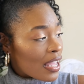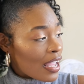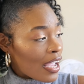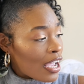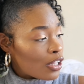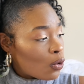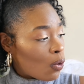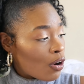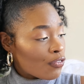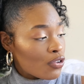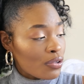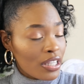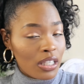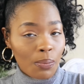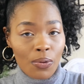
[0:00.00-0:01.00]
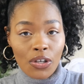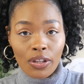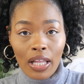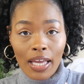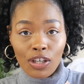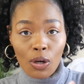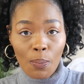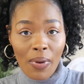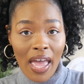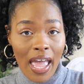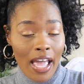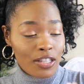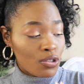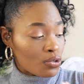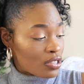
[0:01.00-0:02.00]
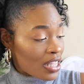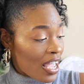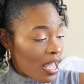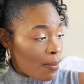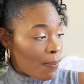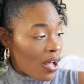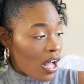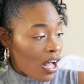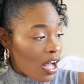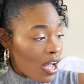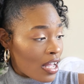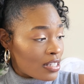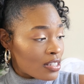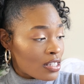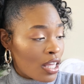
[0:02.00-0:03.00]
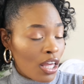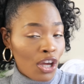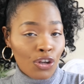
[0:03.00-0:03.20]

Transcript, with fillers: in or if you need to put like your pads or tampons,